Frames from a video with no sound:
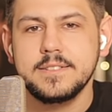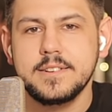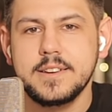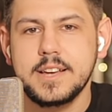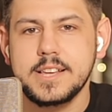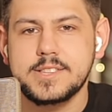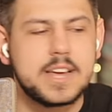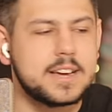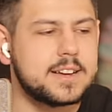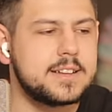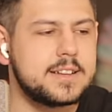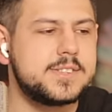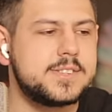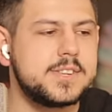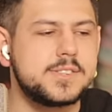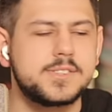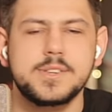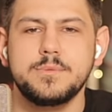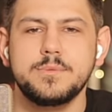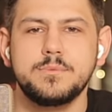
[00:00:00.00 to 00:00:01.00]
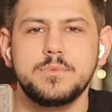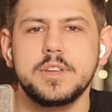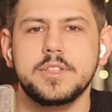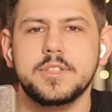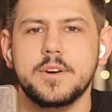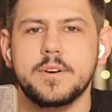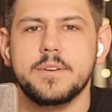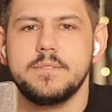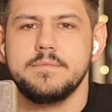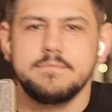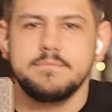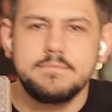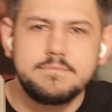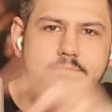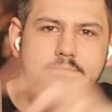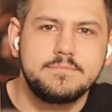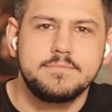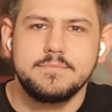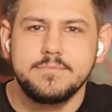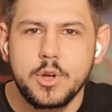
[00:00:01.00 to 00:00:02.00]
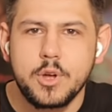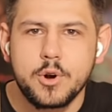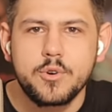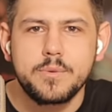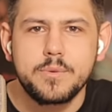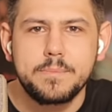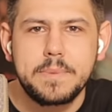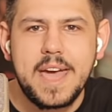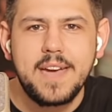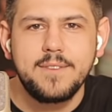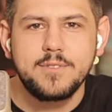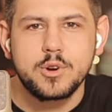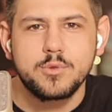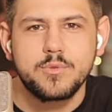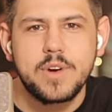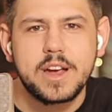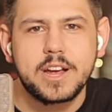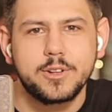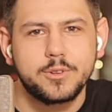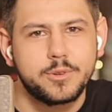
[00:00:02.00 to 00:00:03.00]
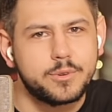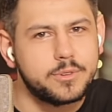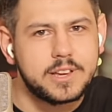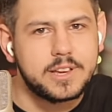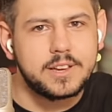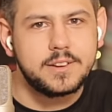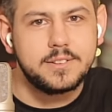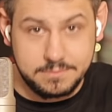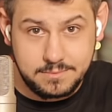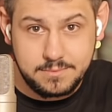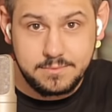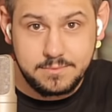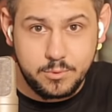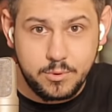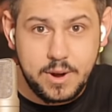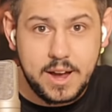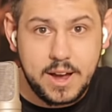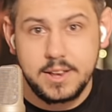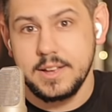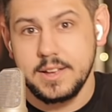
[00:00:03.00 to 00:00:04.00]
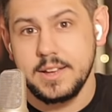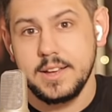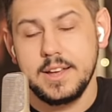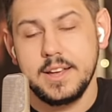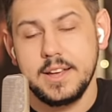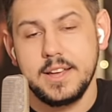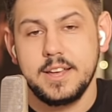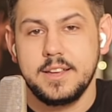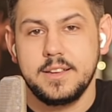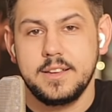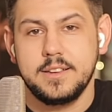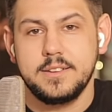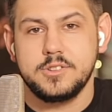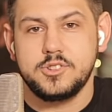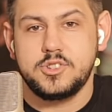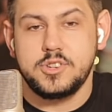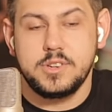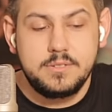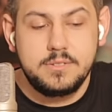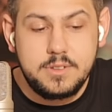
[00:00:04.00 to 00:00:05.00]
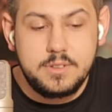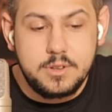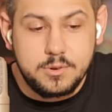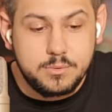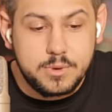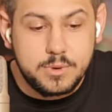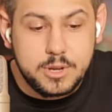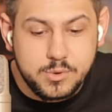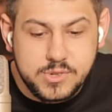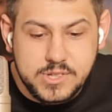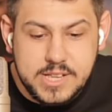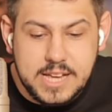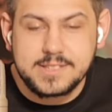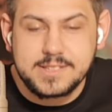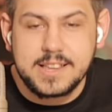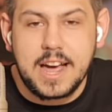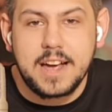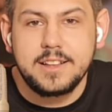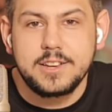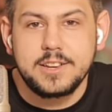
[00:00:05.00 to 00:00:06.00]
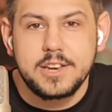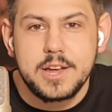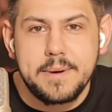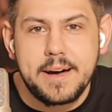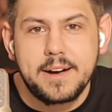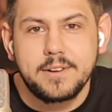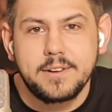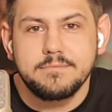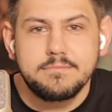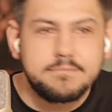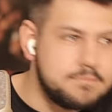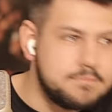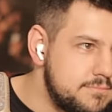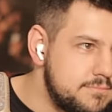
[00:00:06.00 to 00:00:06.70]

It's not consistent with her behavior regularly, right? She, you know, when you stay silent about